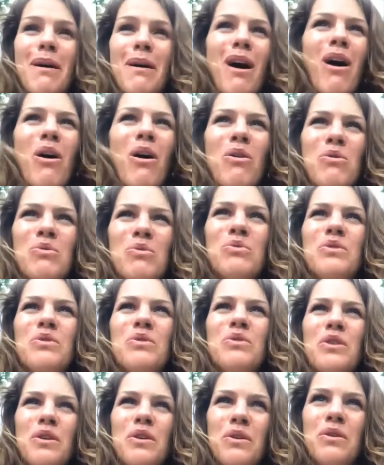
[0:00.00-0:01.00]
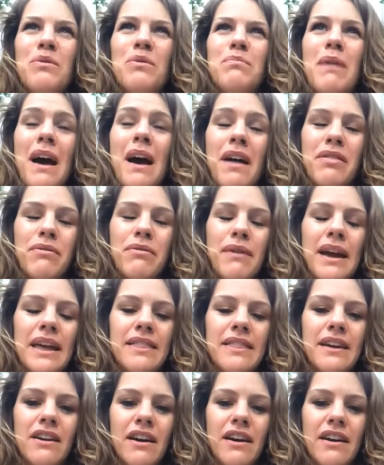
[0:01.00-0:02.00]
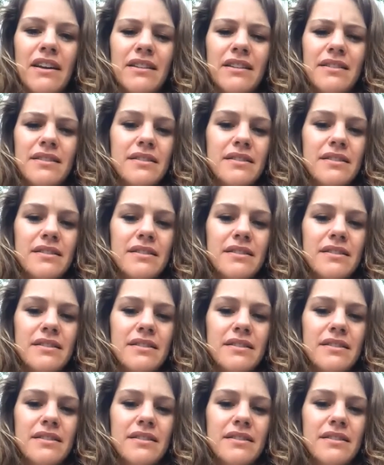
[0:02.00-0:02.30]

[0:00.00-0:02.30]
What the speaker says: a whole new pathway that I